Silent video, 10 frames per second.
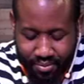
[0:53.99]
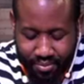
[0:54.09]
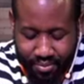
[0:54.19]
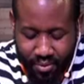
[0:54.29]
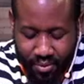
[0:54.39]

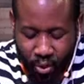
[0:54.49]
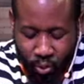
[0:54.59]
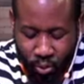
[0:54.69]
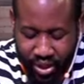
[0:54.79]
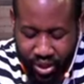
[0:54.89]
We thank you
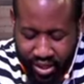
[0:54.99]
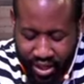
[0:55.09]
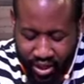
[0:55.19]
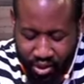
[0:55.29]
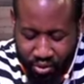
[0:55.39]

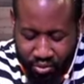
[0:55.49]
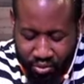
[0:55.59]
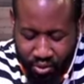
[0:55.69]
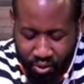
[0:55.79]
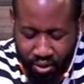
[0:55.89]
for abiding
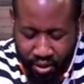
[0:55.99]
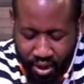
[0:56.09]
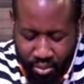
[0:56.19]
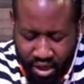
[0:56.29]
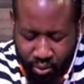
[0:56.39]
with us,
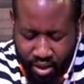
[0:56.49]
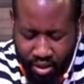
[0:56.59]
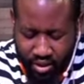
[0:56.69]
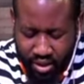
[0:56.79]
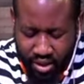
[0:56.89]
Lord God.
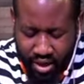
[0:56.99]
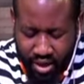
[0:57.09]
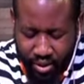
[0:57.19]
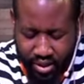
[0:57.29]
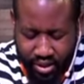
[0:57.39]
We thank
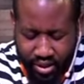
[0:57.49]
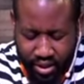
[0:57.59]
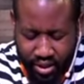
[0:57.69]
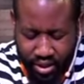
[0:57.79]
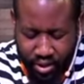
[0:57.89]
you for being
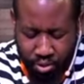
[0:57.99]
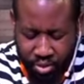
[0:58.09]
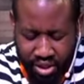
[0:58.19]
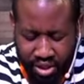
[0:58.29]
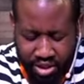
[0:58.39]

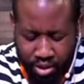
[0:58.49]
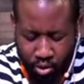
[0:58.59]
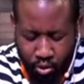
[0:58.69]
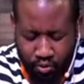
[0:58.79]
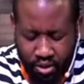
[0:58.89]
Jehovah
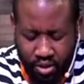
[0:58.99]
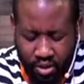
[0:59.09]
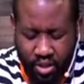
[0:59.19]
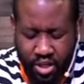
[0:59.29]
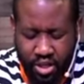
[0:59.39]
Shalom,
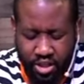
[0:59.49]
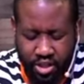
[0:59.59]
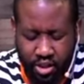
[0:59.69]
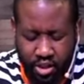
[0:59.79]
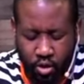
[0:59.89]
God. You are our